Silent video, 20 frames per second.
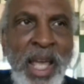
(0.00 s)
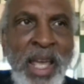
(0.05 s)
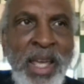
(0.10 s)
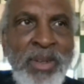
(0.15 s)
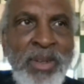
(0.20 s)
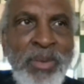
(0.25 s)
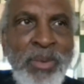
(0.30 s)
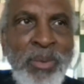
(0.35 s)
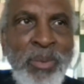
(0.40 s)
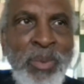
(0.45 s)

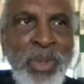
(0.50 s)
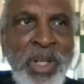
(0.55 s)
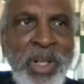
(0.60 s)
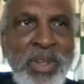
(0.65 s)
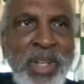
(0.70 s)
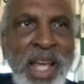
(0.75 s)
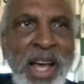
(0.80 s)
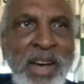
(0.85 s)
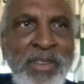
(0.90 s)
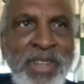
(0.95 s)
And we
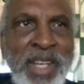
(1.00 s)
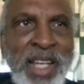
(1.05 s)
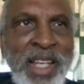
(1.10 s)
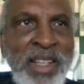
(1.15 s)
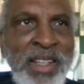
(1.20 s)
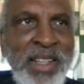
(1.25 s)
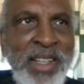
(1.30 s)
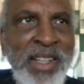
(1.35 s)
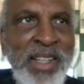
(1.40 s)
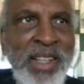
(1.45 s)
don't have
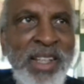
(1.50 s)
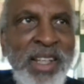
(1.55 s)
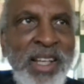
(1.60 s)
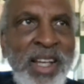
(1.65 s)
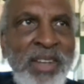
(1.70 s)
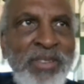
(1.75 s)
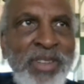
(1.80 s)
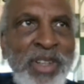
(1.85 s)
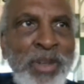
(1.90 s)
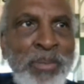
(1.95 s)
a,
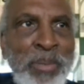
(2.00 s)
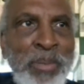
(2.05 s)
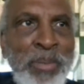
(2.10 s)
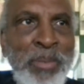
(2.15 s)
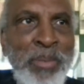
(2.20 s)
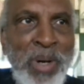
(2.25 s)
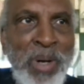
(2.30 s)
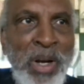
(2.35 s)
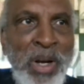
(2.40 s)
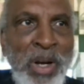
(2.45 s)
for the
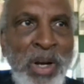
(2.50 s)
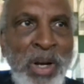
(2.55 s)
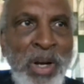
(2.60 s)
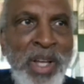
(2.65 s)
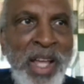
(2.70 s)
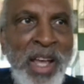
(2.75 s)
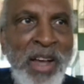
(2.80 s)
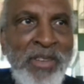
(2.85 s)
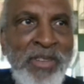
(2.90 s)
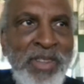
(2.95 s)
most part, we
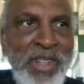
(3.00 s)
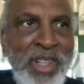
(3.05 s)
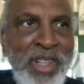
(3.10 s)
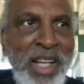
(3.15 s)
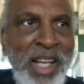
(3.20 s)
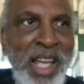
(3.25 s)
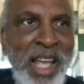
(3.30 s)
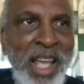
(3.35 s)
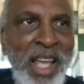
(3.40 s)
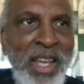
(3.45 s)
don't have
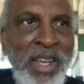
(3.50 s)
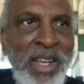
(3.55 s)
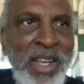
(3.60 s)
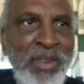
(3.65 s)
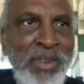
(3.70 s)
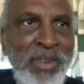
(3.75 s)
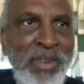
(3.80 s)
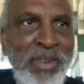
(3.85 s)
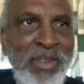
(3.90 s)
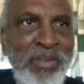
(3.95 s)
a
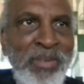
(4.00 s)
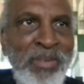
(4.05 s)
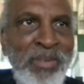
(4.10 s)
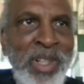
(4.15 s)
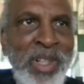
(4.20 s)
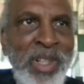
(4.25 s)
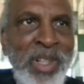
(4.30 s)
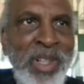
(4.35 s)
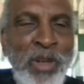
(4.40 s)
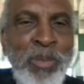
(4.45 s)

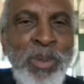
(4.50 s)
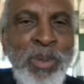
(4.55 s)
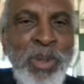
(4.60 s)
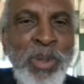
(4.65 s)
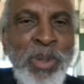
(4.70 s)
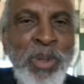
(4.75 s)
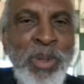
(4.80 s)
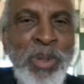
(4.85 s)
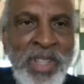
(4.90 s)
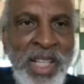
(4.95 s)
deliberate
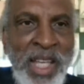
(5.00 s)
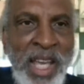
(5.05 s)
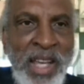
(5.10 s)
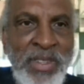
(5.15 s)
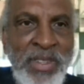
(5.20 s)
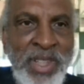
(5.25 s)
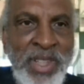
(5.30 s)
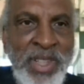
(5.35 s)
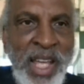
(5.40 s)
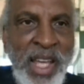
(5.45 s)
way of
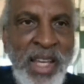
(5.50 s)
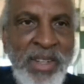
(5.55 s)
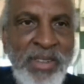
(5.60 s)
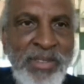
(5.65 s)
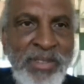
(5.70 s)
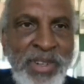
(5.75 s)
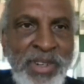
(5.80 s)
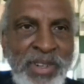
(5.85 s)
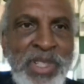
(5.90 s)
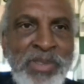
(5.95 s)
engaging that.
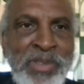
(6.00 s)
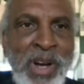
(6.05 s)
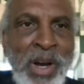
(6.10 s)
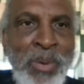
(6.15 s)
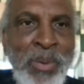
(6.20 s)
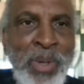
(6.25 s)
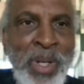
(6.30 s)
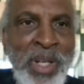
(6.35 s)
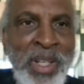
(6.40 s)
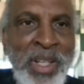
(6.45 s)
First of
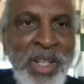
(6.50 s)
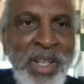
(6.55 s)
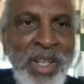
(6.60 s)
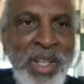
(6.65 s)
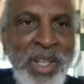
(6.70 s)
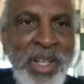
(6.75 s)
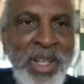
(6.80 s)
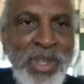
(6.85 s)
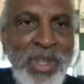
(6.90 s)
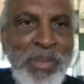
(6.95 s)
all, we
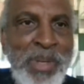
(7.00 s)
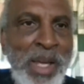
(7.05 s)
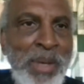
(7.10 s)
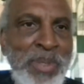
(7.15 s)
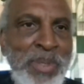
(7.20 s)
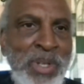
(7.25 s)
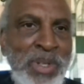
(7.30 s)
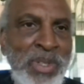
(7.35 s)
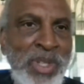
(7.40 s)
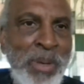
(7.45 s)

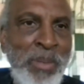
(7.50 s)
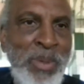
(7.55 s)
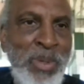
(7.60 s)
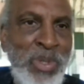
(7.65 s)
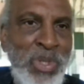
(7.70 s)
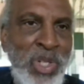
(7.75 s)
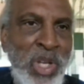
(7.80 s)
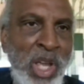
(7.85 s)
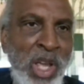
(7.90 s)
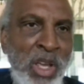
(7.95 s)
sometimes there's
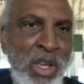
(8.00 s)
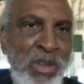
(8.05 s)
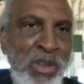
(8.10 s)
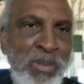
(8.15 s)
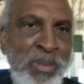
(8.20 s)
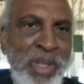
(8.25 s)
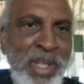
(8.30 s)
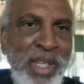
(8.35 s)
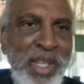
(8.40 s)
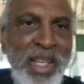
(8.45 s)
almost
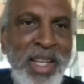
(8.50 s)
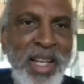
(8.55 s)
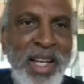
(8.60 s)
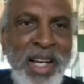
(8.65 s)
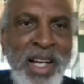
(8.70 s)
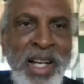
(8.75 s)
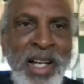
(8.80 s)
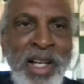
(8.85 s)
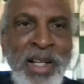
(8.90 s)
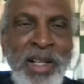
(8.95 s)
shame,
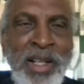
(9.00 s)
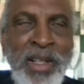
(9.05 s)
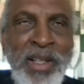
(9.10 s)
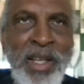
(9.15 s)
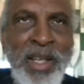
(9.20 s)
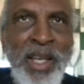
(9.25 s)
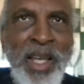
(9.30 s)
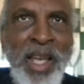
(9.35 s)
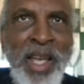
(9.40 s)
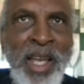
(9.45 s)
uh,
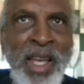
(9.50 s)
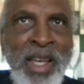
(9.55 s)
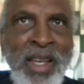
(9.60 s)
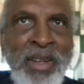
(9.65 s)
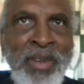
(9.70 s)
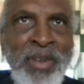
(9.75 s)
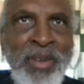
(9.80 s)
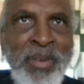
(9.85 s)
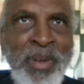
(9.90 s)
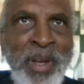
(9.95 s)

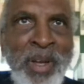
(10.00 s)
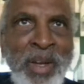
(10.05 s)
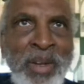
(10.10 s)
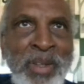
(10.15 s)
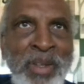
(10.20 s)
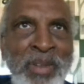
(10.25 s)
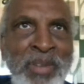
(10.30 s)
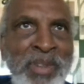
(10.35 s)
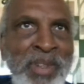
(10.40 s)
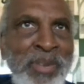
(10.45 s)
and uh,
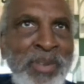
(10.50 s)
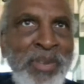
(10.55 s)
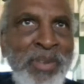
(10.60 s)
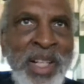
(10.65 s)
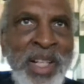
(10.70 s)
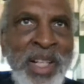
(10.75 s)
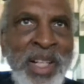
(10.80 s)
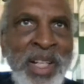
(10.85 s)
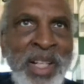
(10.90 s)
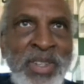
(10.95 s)
even if we
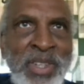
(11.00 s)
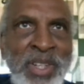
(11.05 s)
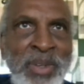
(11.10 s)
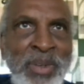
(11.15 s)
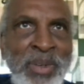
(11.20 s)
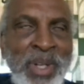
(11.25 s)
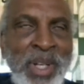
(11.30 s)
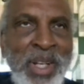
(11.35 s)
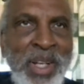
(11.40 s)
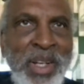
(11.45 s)
acknowledge it,